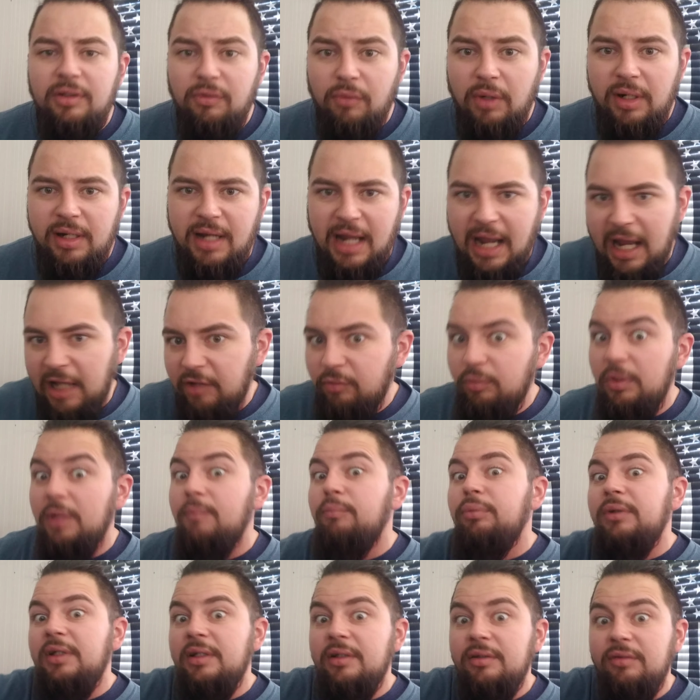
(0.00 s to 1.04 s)
wanted to ask me,
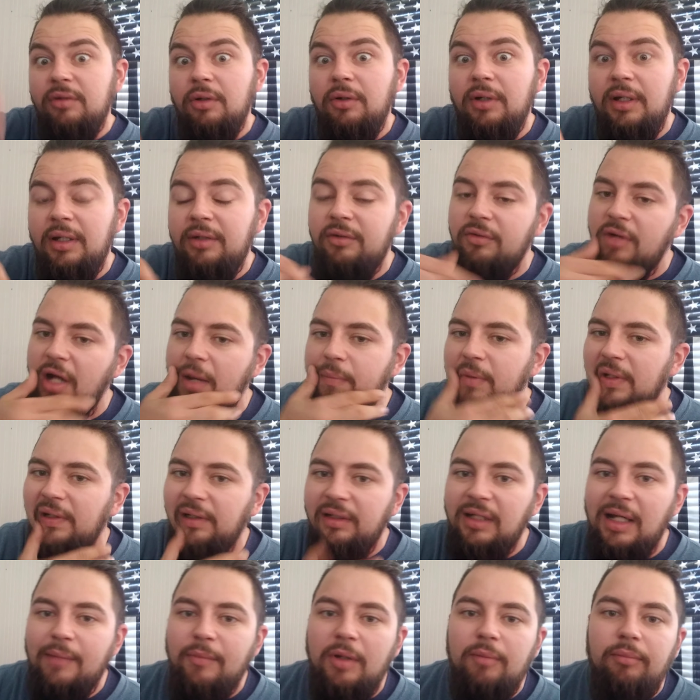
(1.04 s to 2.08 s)
please go ahead and drop it in the
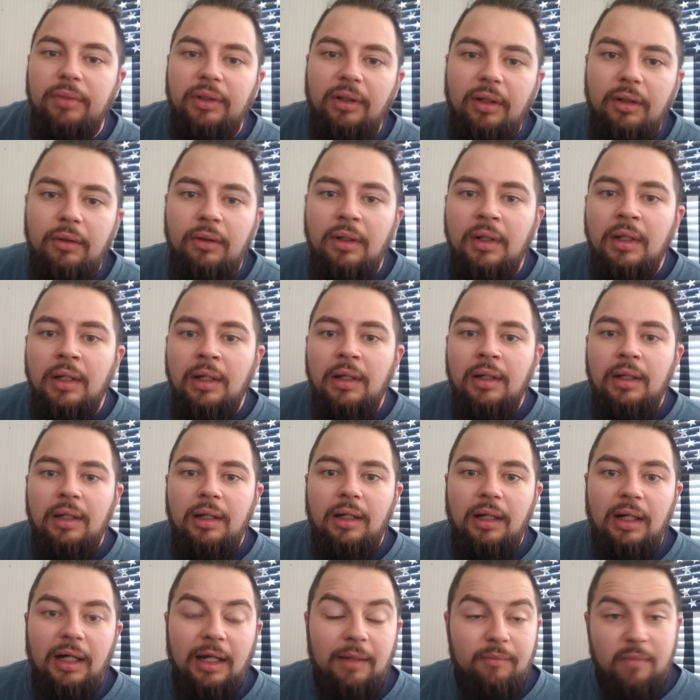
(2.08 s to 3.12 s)
comment below.
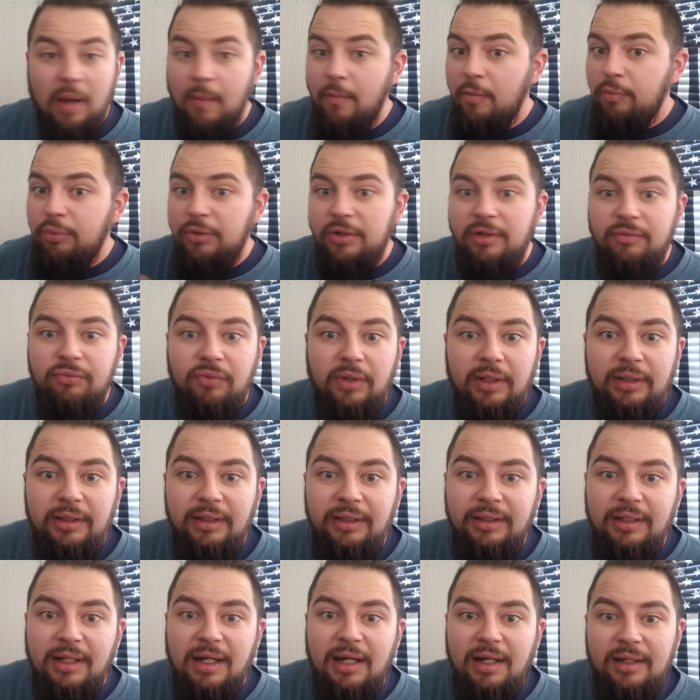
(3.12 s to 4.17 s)
I'm a pretty friendly
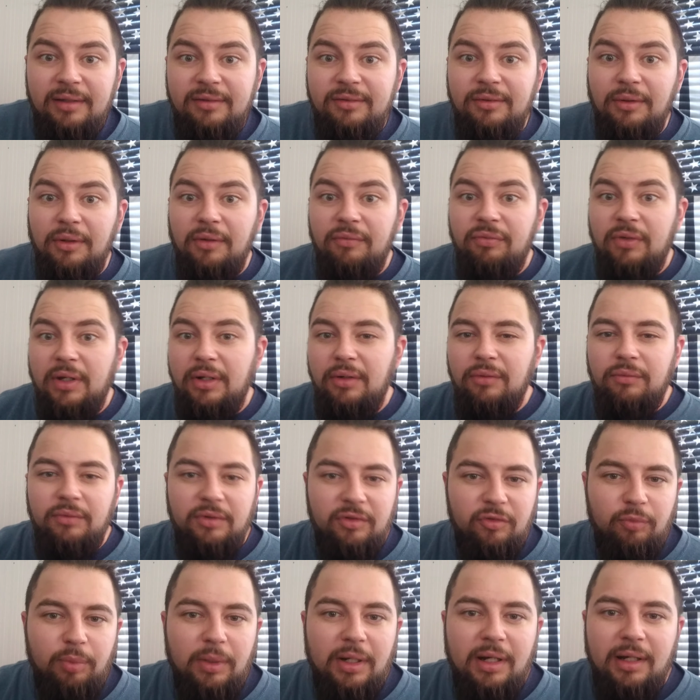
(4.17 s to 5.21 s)
guy, so if I don't
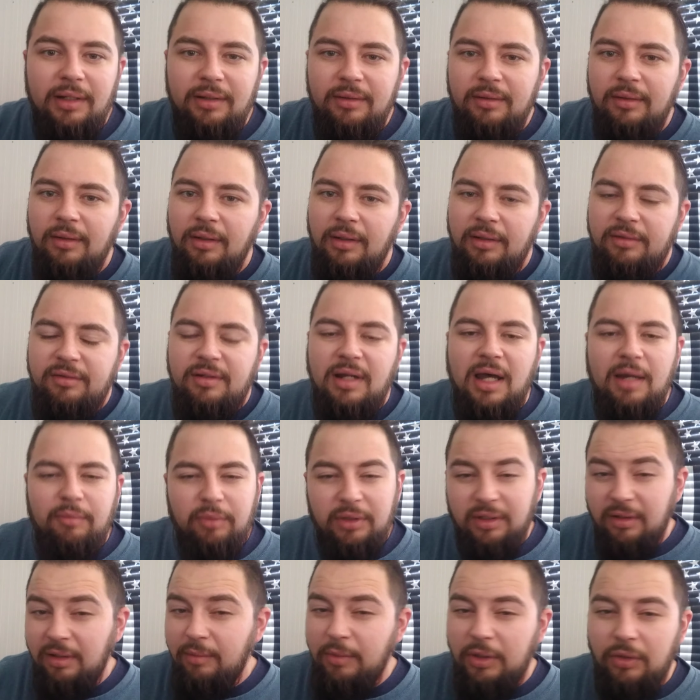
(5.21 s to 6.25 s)
respond, it's not
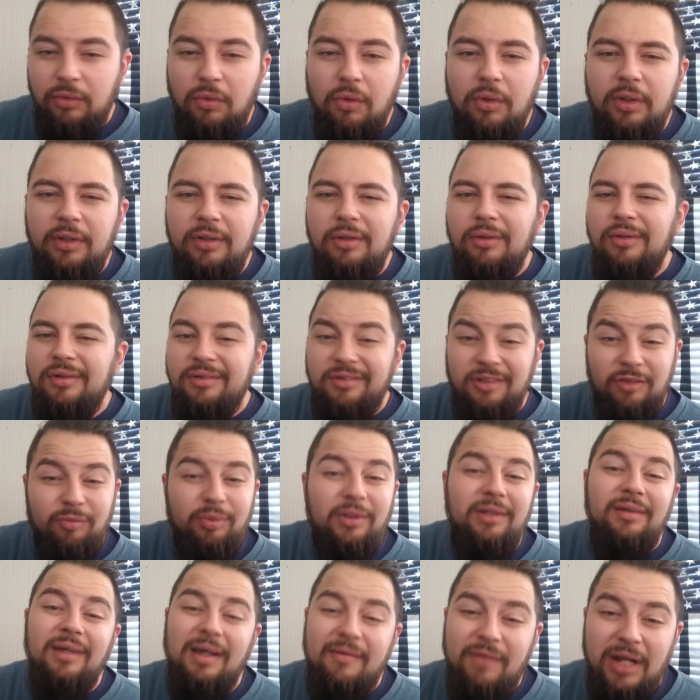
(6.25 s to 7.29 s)
because I'm ignoring you, it's just
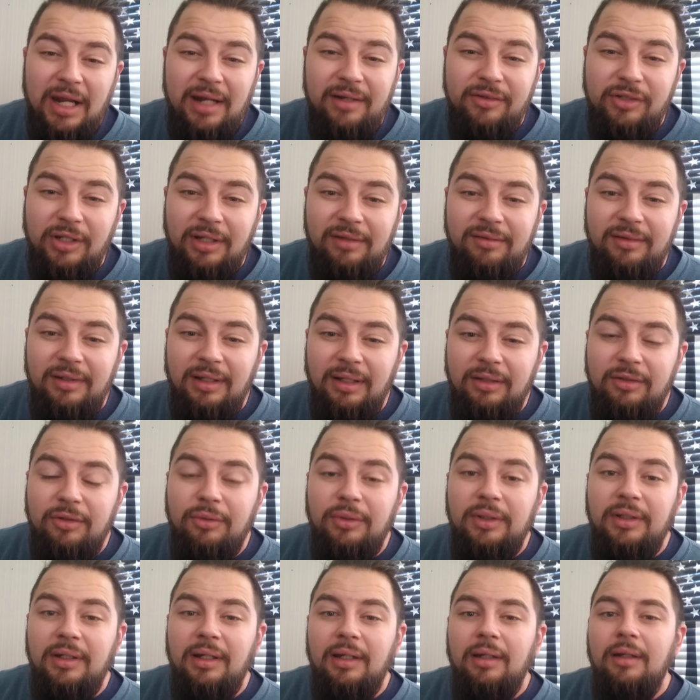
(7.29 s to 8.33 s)
because I haven't had a chance to get to
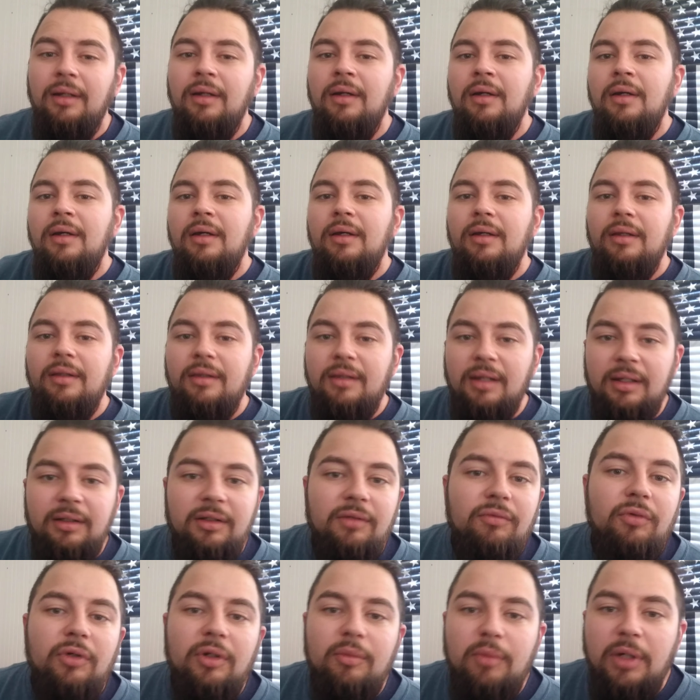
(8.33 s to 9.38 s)
it yet. Thank
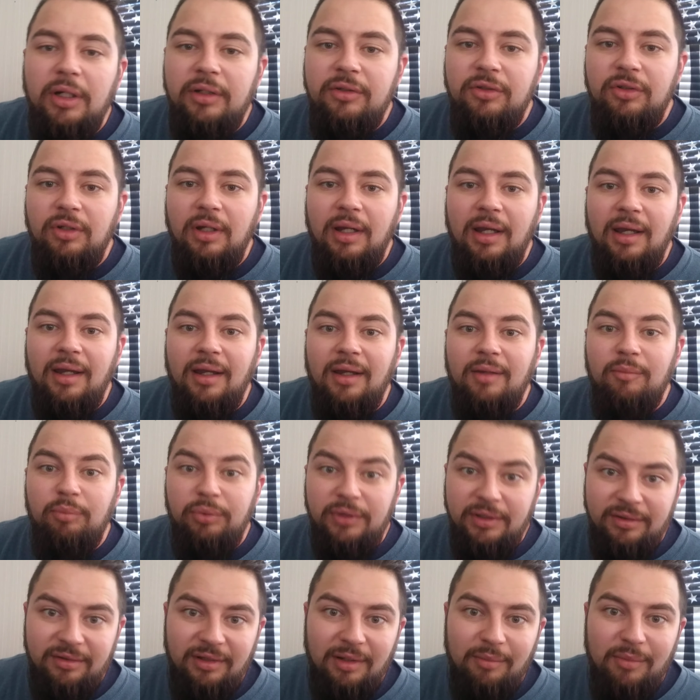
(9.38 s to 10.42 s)
you very much, and
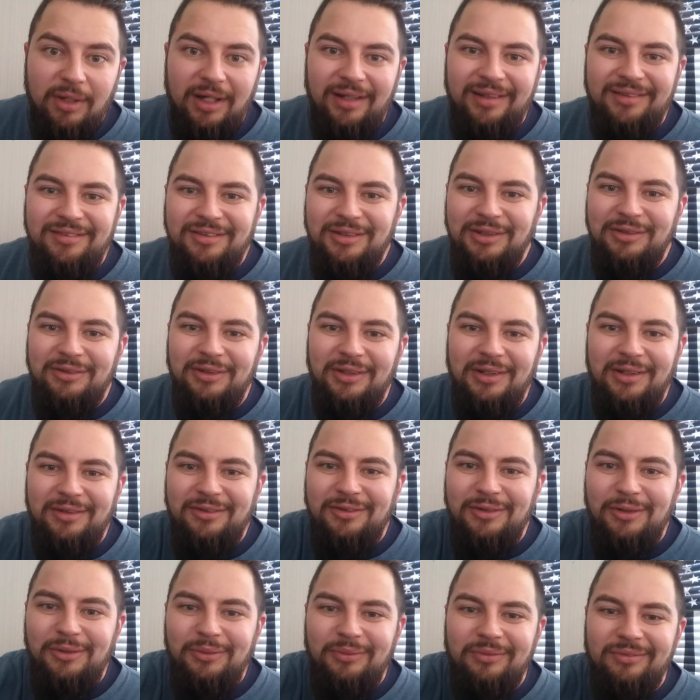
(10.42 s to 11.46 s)
please come back and see us again
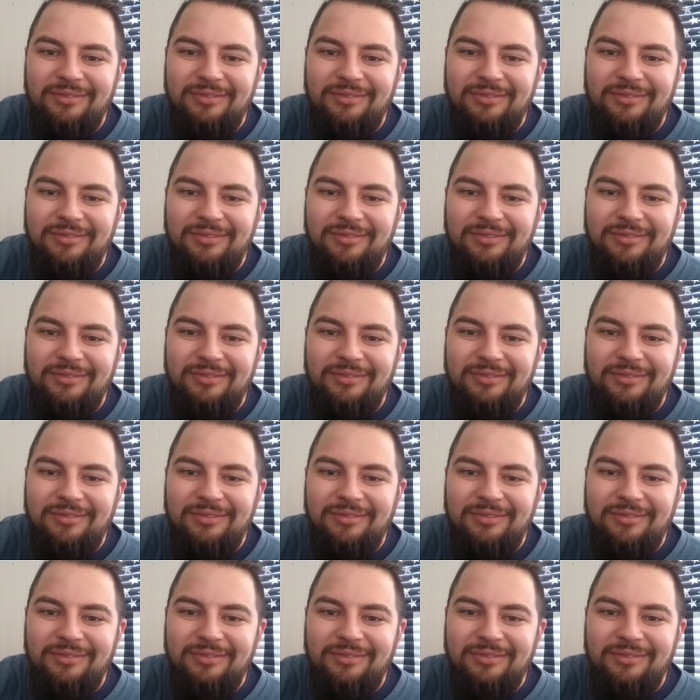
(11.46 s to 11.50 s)
soon.